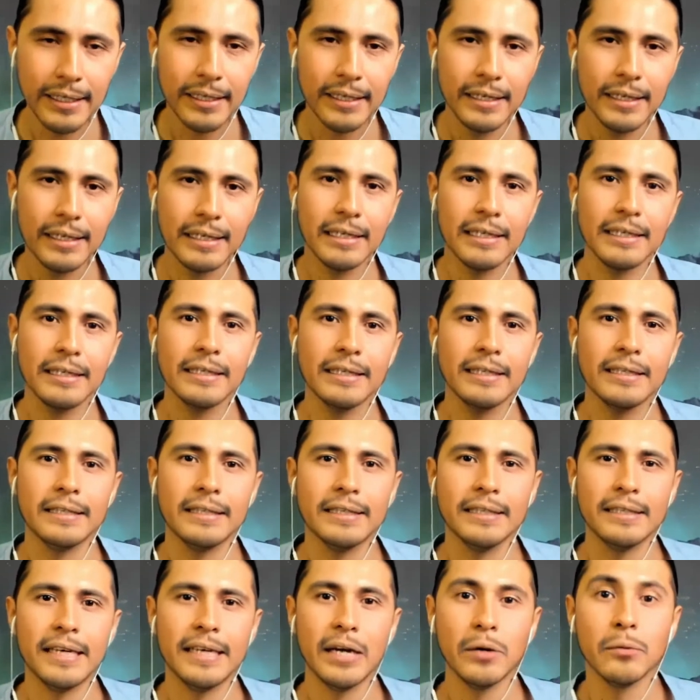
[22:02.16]

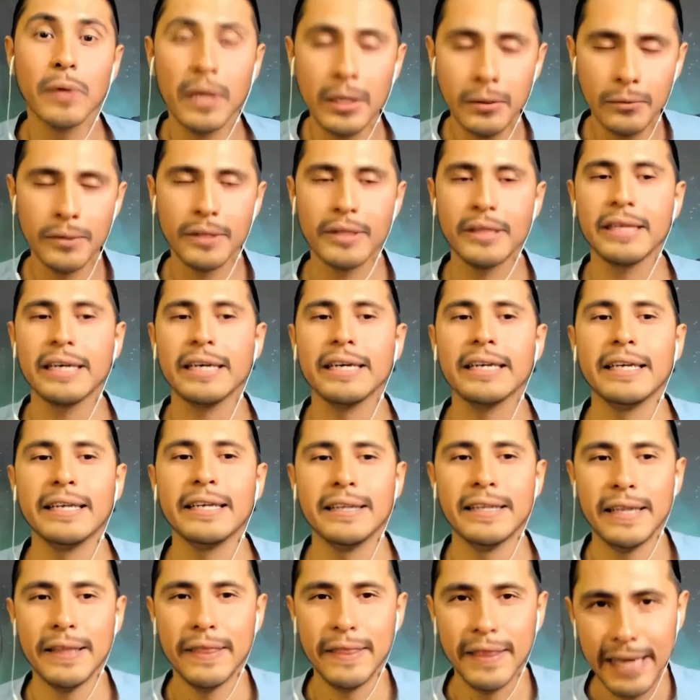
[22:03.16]
I went with that. And
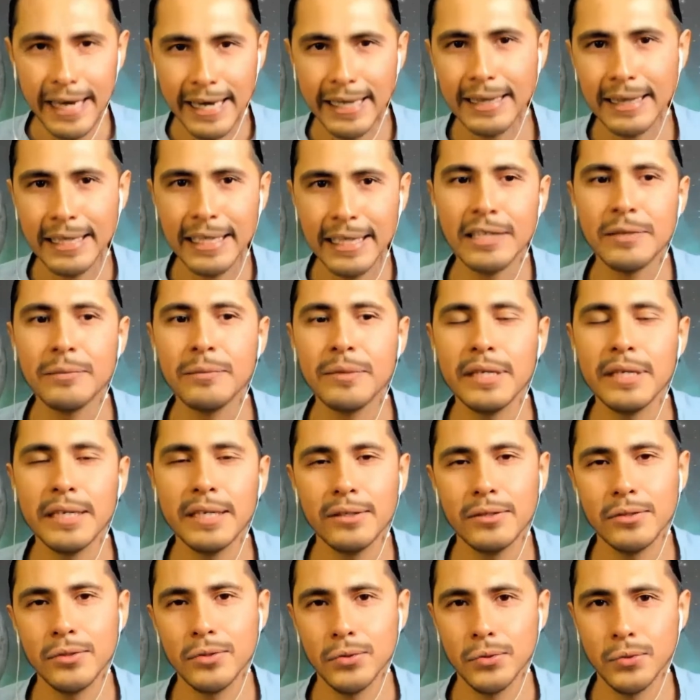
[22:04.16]
then that led
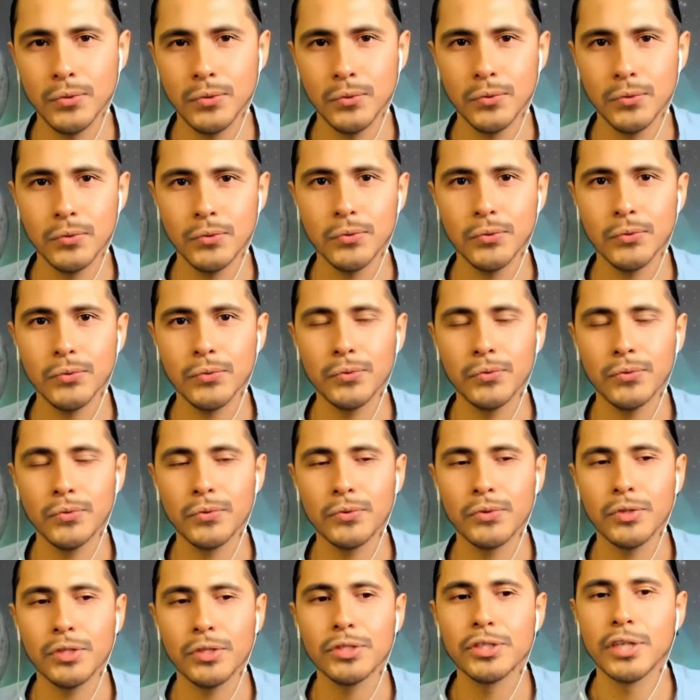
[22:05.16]
me to
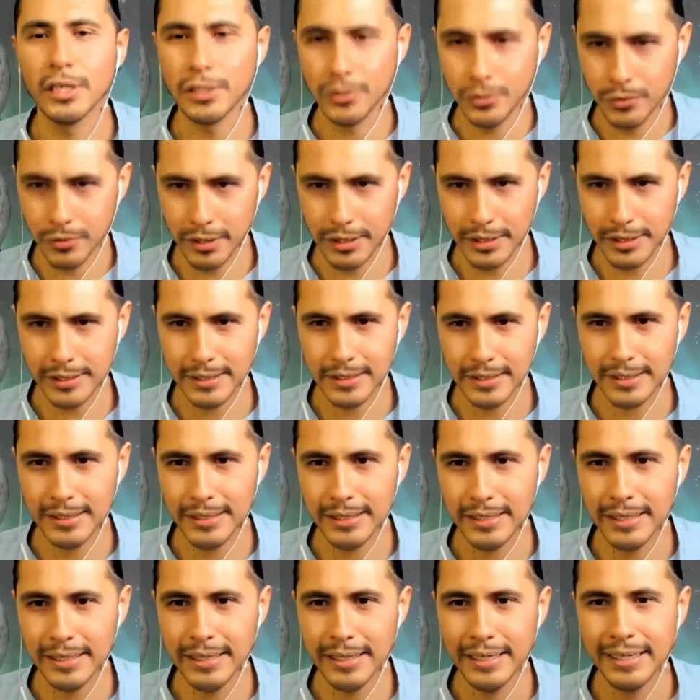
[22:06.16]
Tantra.
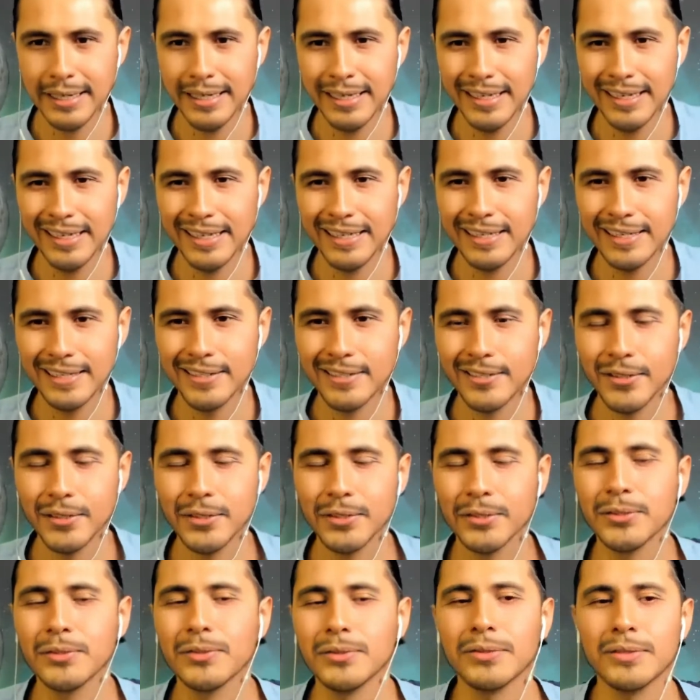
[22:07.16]

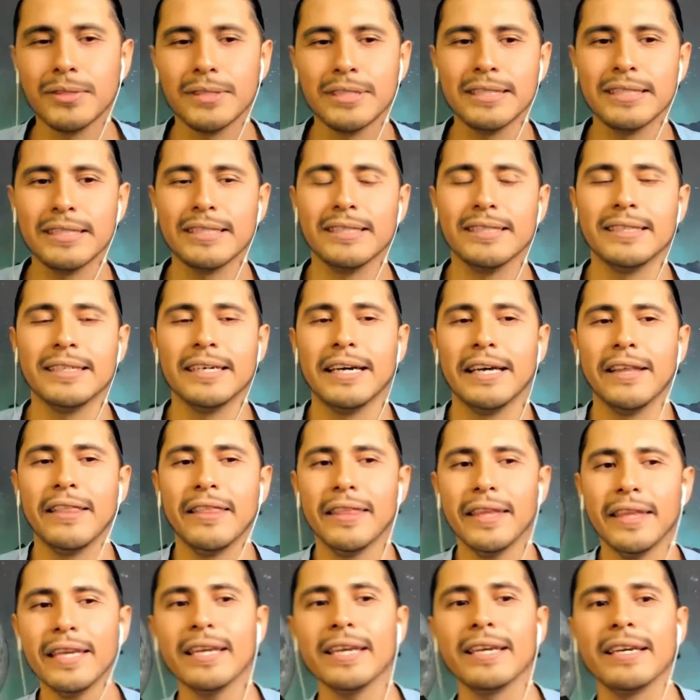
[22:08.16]
So I
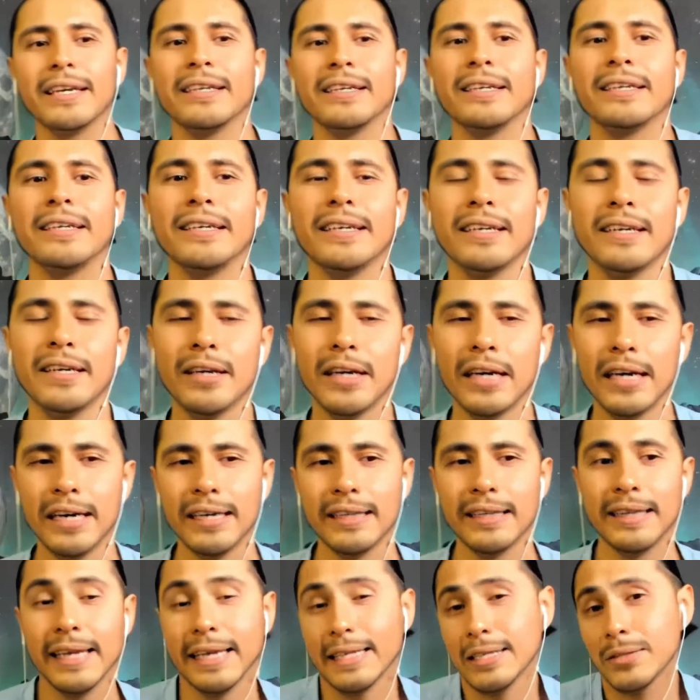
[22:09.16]
think
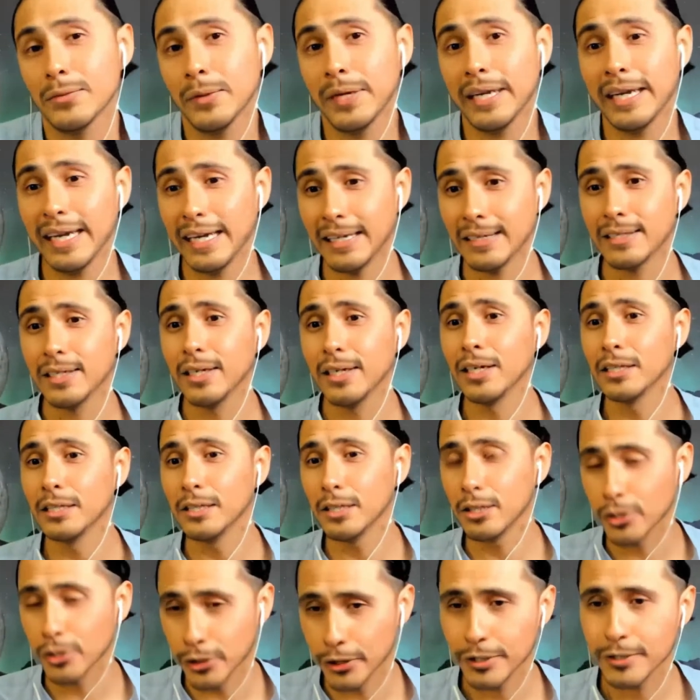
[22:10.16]
that's what I had to
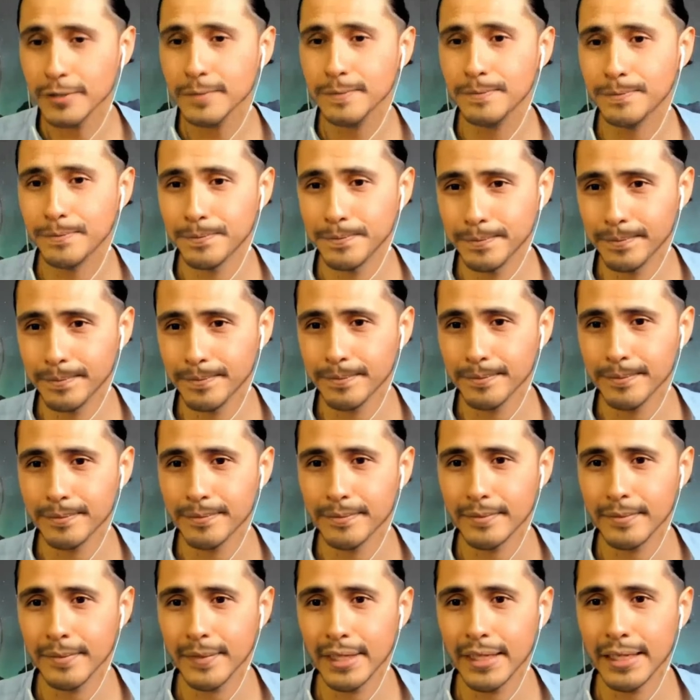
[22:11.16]
unlearn.
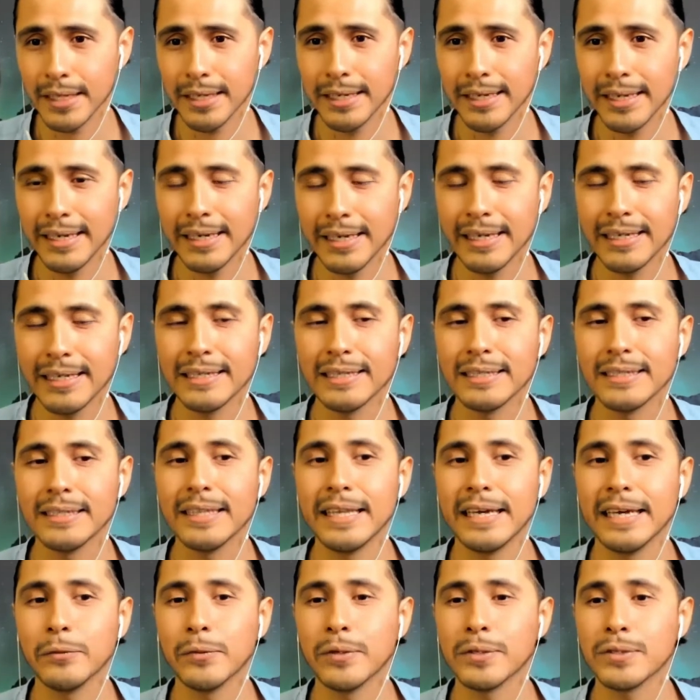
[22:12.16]
And
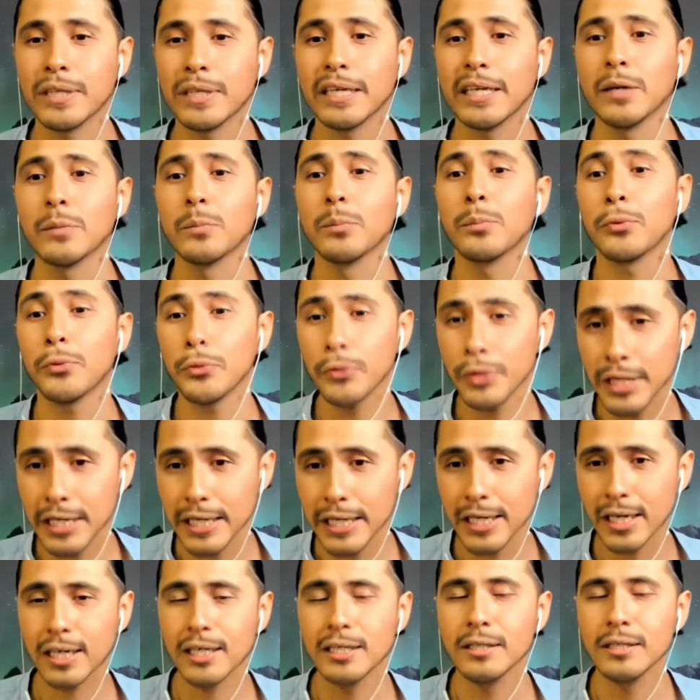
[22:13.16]
that was like a
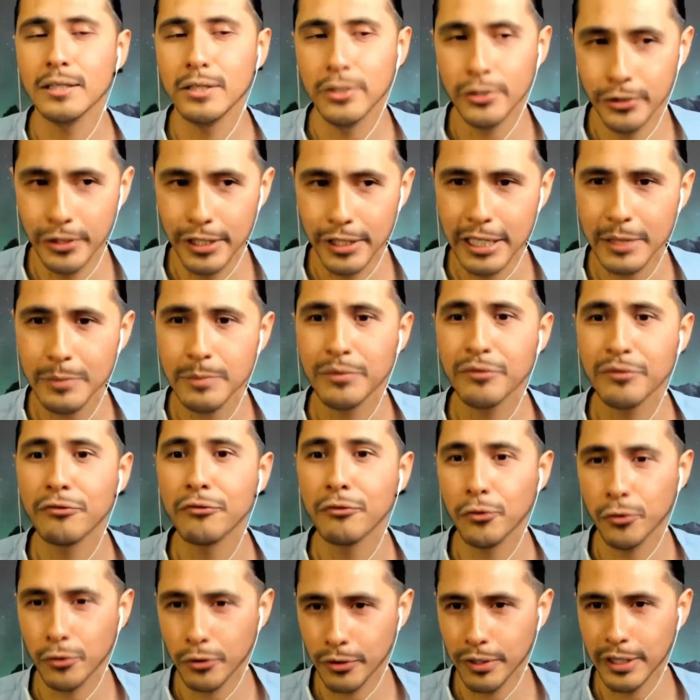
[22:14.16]
pre-unlearning
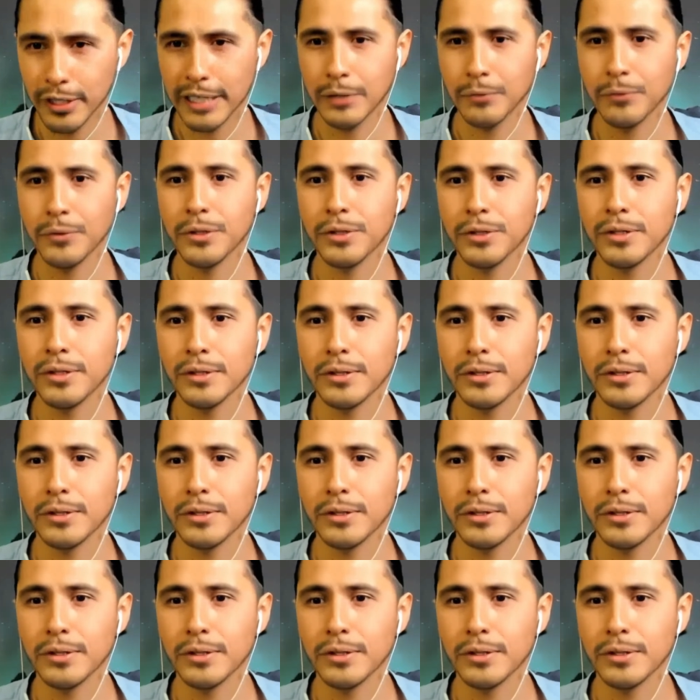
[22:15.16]
before I would